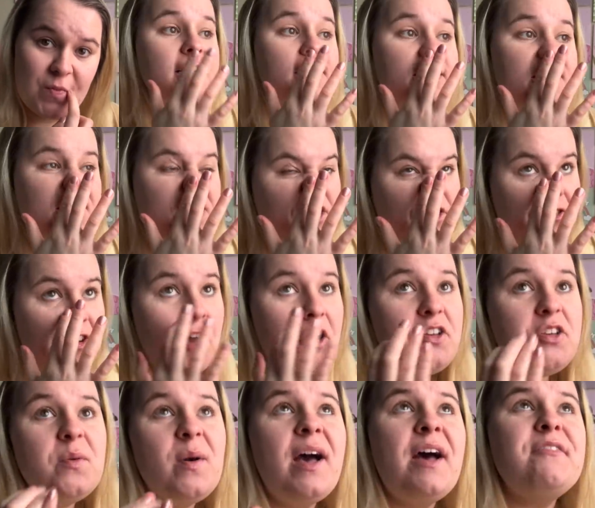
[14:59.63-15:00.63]
Did you know
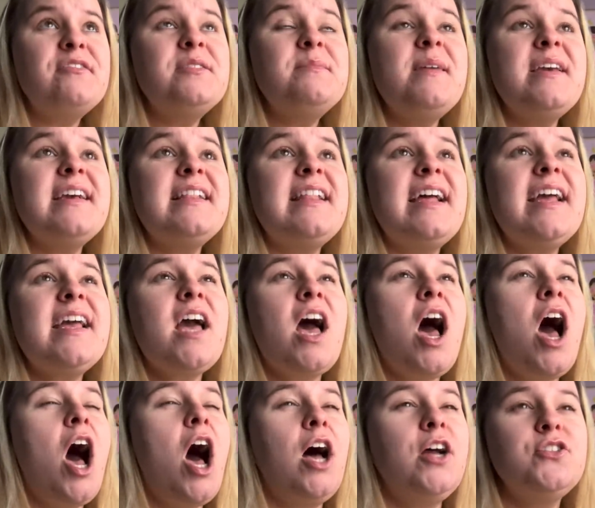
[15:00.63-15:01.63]
you have to make like
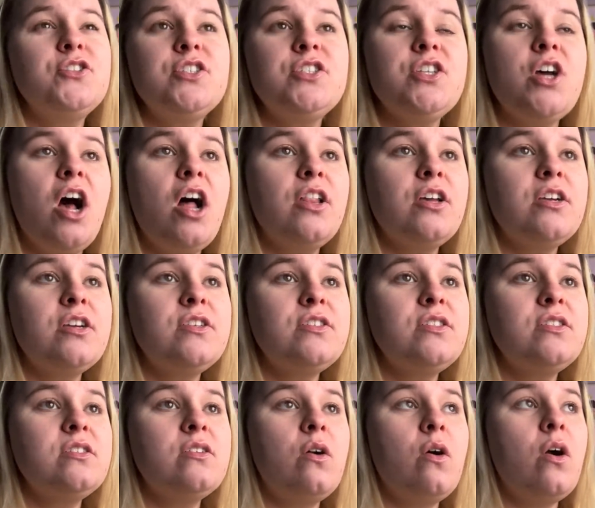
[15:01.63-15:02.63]

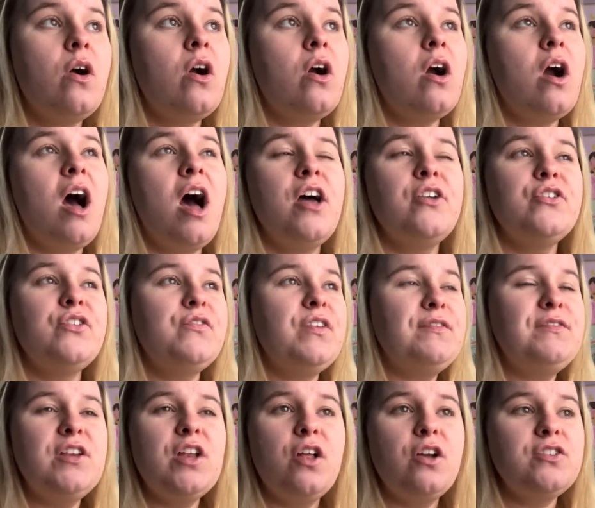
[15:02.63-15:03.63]
$100 or
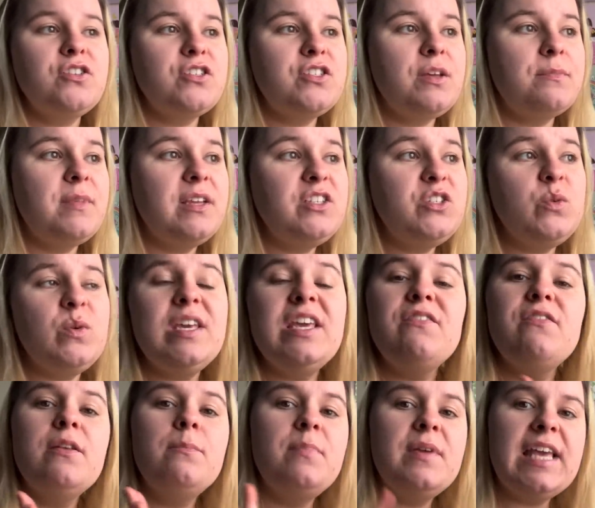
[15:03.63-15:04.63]
$150 or something to
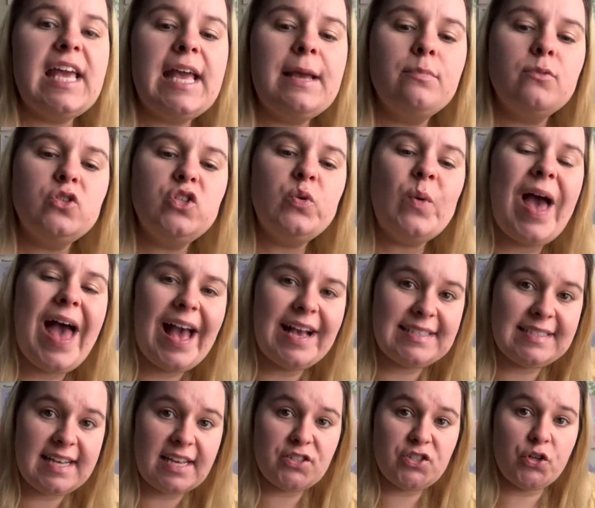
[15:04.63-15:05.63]
even be able to
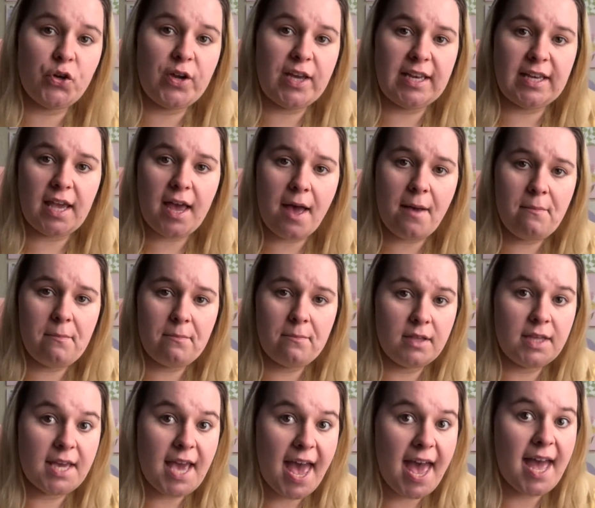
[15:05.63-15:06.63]
access your income?
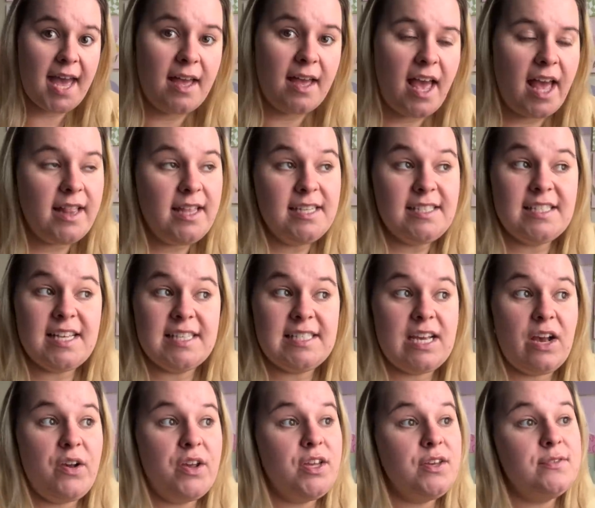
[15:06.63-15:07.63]
Yeah, at least that's
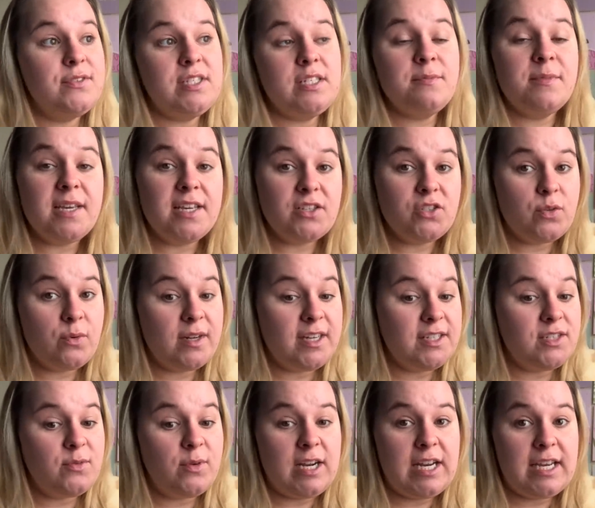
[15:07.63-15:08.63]
how it used to be in
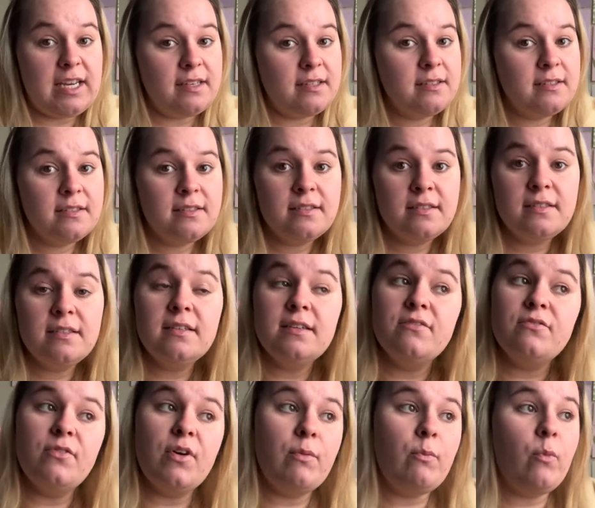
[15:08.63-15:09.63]
2020
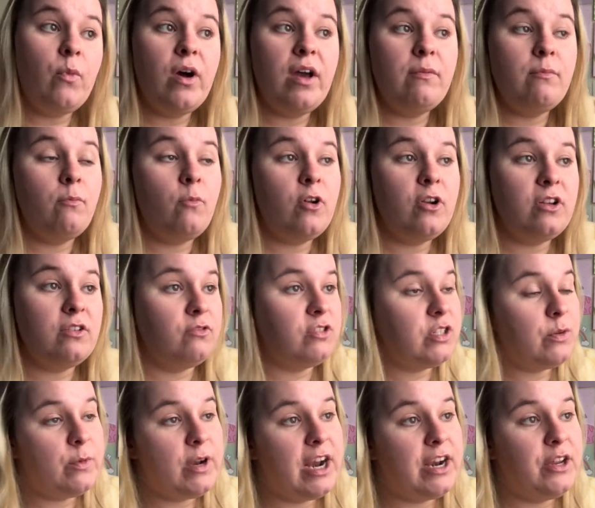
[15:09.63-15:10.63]
from
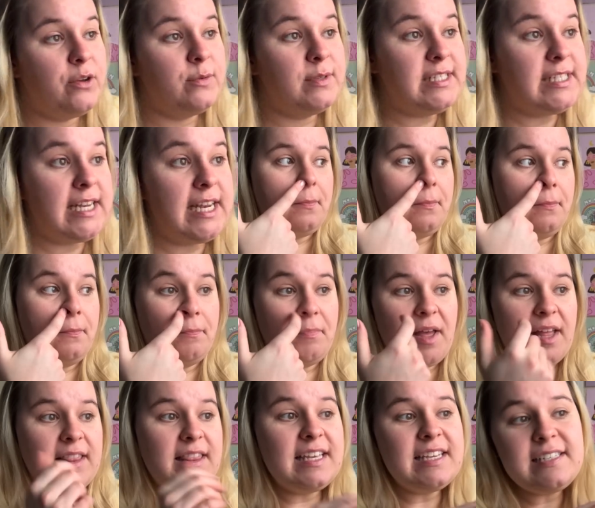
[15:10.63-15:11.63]
someone I knew was in it.
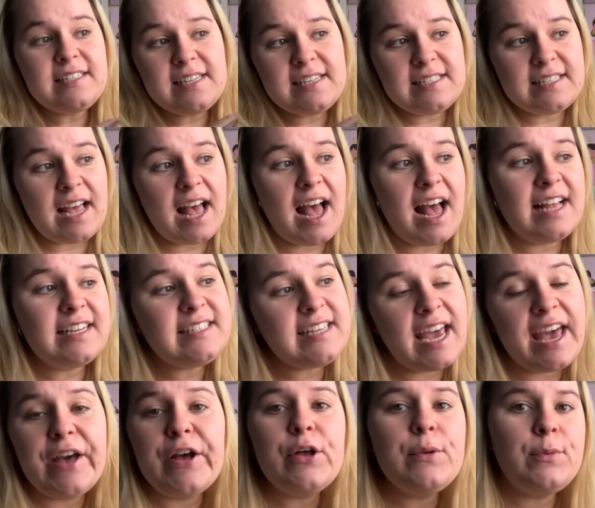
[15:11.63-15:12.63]
But this is a
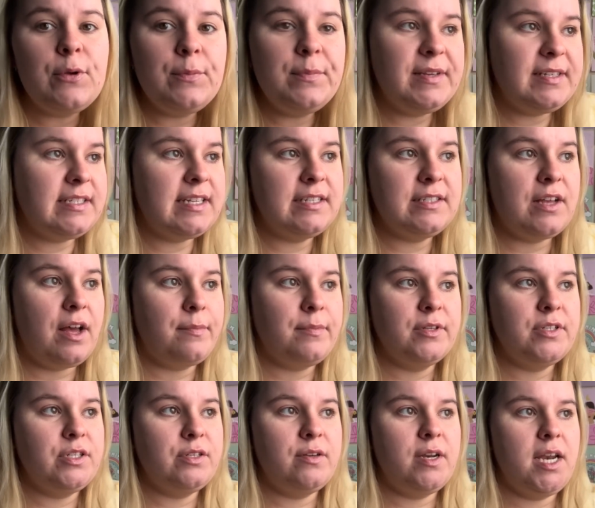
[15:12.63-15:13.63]
terrible business
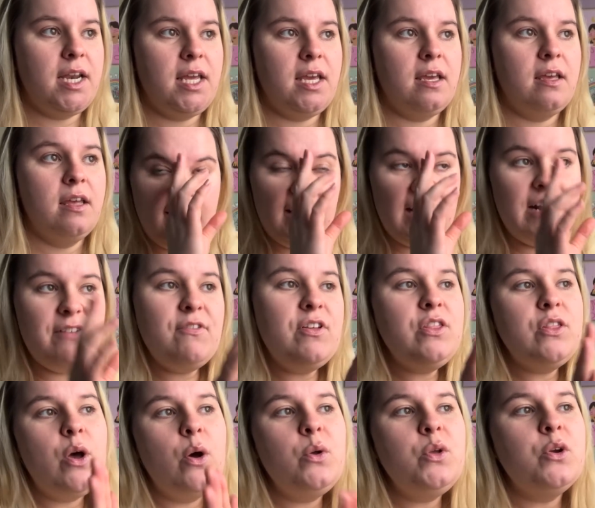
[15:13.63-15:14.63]
opportunity. Even
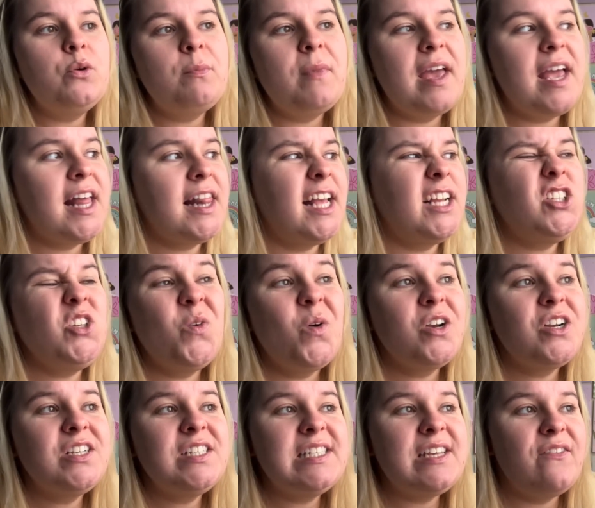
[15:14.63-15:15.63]
though you're making like
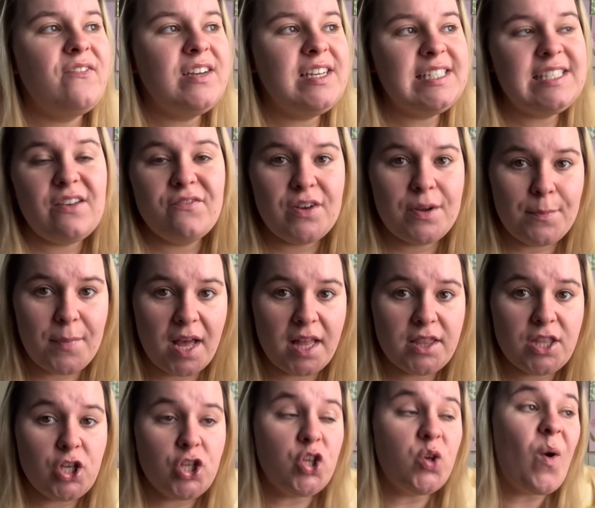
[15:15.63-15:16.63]
$277 a
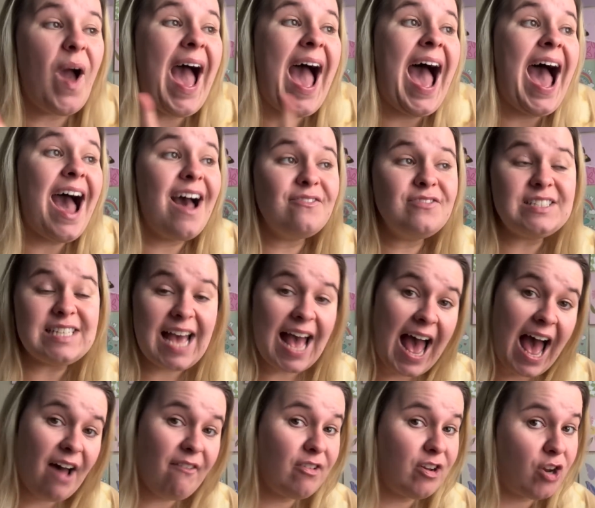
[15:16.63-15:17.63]
month, you have to
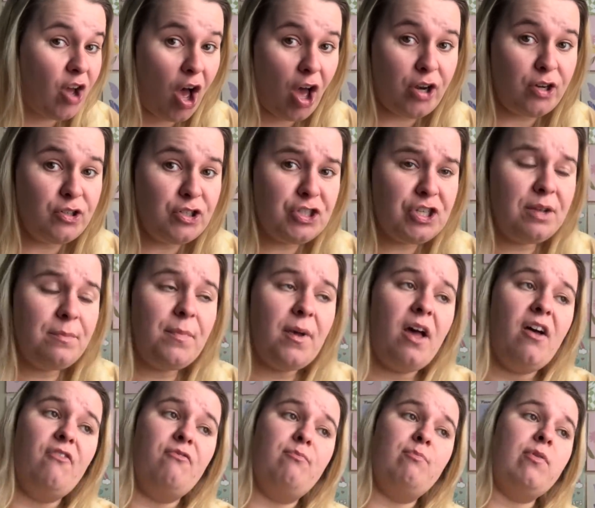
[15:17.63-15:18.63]
have an ownership
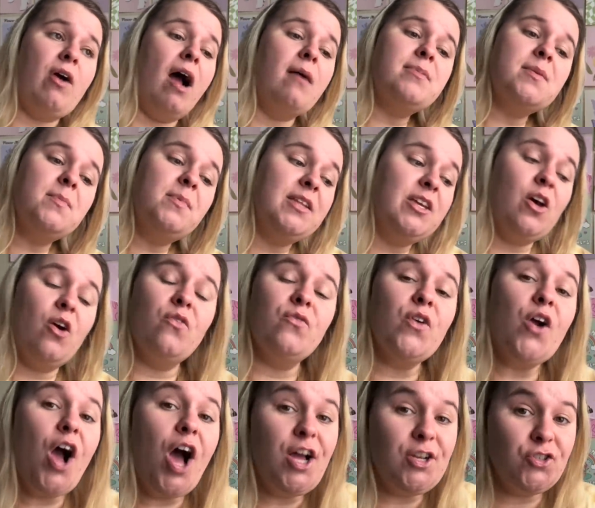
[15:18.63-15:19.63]
of probably
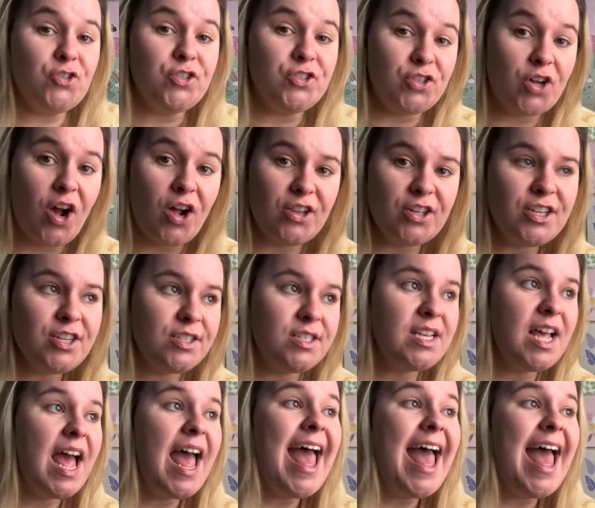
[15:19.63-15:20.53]
over $100.